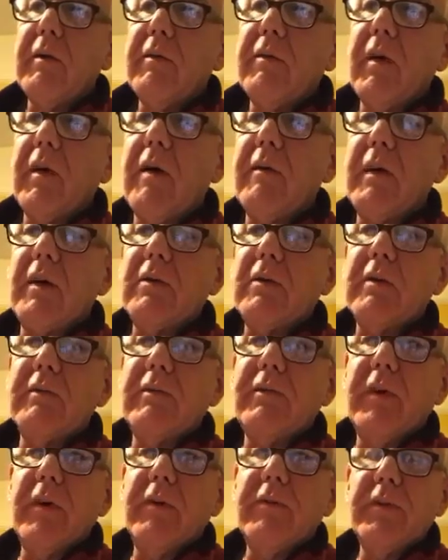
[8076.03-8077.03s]

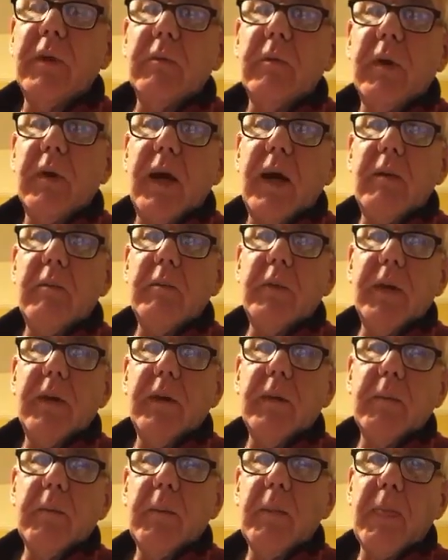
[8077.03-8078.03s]
550 we're at, aren't we?
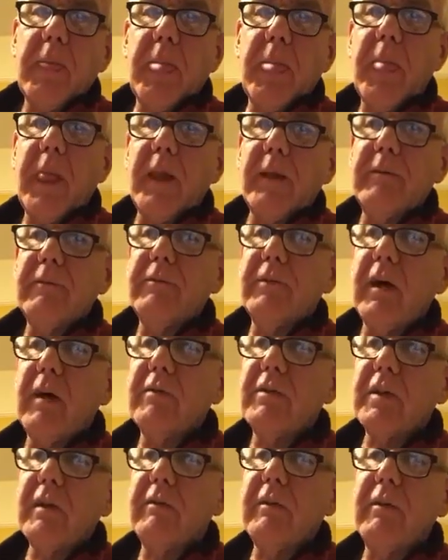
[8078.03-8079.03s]

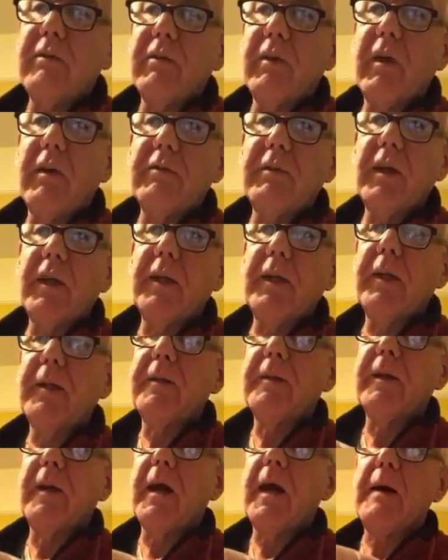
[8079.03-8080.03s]
575 needed.
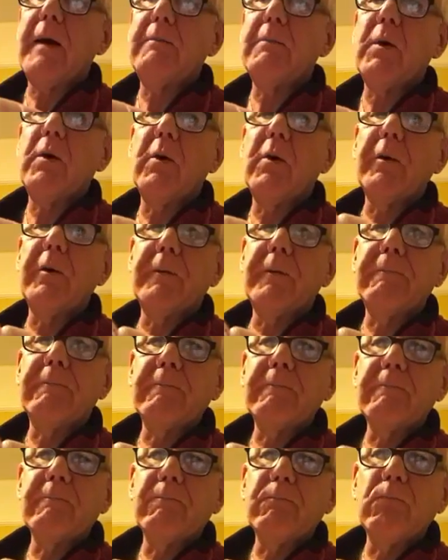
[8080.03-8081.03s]
Come on.
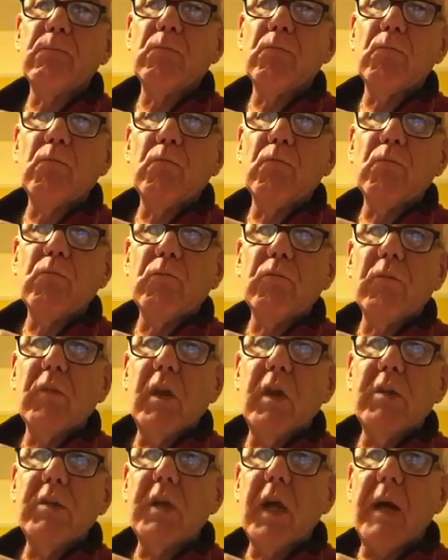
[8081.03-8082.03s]

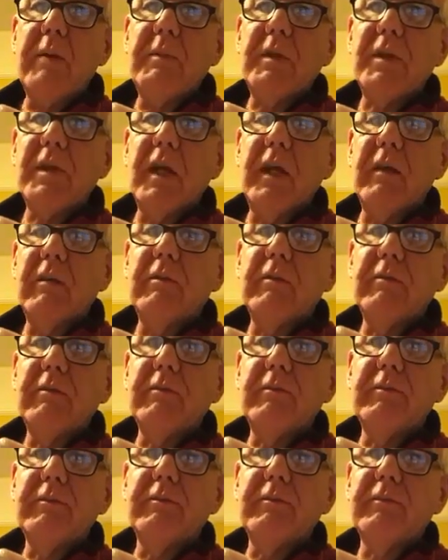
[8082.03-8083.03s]
Jamie's in.
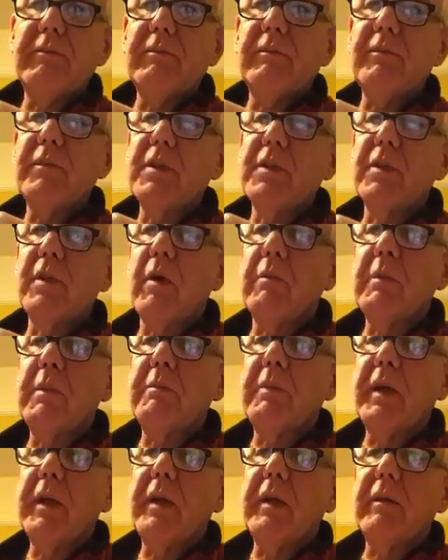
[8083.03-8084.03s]
Stop the
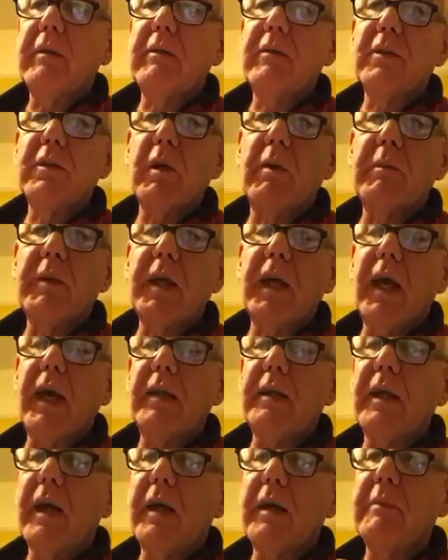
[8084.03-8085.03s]
bidding. Stop the
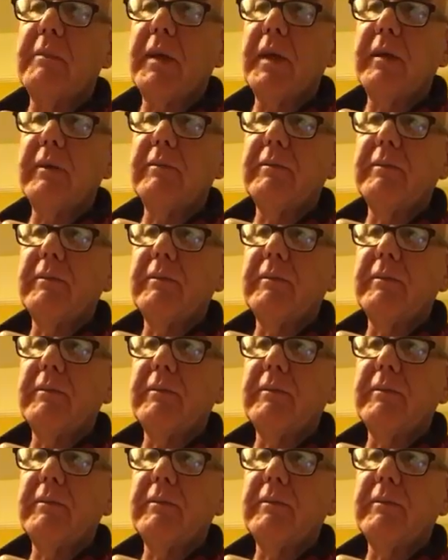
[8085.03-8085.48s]
countdown, I mean.